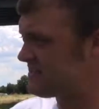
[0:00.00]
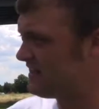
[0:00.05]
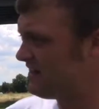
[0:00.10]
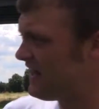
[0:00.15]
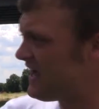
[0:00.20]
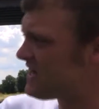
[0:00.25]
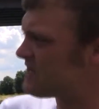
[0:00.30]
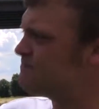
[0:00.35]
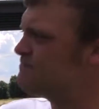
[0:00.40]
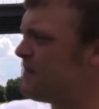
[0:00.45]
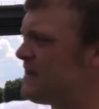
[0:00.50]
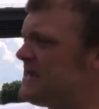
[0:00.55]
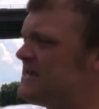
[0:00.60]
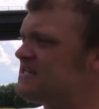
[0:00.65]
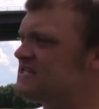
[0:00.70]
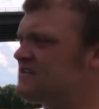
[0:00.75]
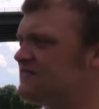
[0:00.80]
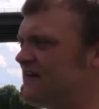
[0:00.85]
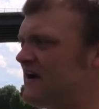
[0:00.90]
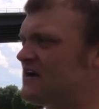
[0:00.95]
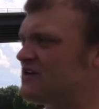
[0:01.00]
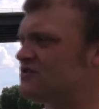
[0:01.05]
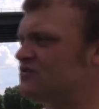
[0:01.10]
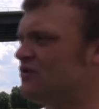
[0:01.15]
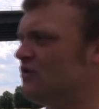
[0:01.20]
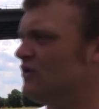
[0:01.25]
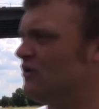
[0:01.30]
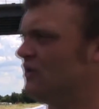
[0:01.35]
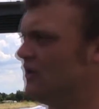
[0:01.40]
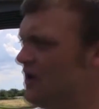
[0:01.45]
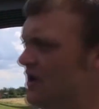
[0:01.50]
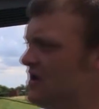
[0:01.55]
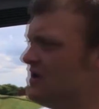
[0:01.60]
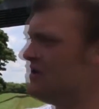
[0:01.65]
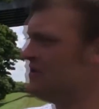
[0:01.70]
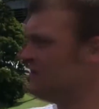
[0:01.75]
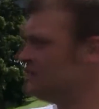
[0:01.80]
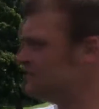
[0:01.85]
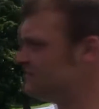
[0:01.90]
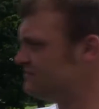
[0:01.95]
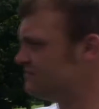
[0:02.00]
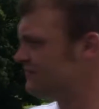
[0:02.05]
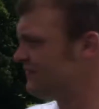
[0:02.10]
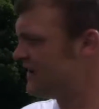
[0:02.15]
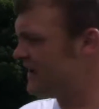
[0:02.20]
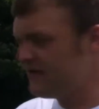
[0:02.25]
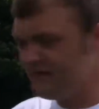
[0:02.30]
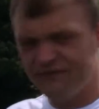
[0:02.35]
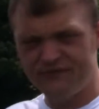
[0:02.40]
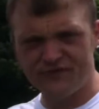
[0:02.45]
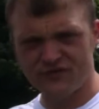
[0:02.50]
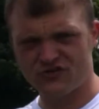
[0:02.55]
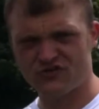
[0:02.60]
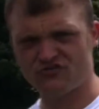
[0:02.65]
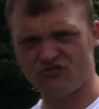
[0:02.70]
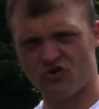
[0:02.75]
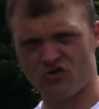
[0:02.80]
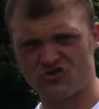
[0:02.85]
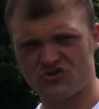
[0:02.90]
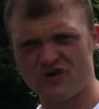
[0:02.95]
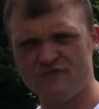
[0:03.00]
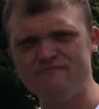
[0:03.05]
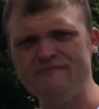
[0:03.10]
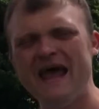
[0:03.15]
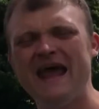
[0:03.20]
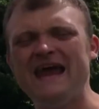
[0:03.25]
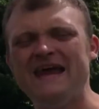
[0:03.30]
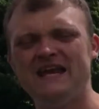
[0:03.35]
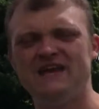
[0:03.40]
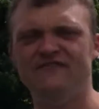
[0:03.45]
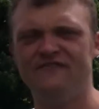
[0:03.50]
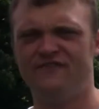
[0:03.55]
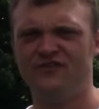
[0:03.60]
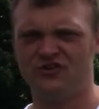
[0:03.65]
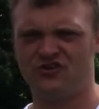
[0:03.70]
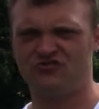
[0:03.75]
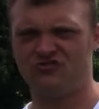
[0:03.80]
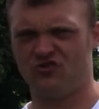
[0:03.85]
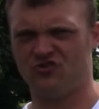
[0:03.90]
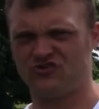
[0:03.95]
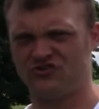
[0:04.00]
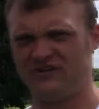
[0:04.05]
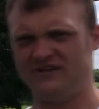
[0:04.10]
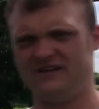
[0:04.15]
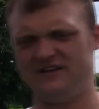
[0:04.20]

the last piece of actual infrastructure, main infrastructure.